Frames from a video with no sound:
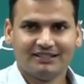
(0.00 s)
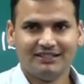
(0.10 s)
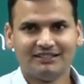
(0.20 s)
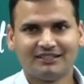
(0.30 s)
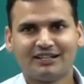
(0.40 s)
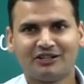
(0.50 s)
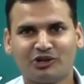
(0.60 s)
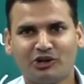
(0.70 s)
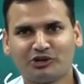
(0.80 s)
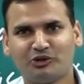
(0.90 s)
these are
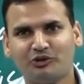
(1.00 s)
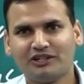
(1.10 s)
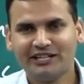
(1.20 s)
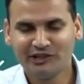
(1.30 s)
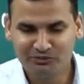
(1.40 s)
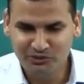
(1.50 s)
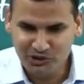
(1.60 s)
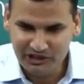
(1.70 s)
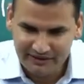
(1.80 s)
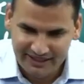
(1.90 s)
not only to
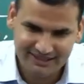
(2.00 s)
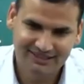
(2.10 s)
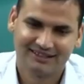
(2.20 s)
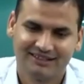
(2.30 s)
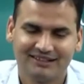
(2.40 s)
motivate,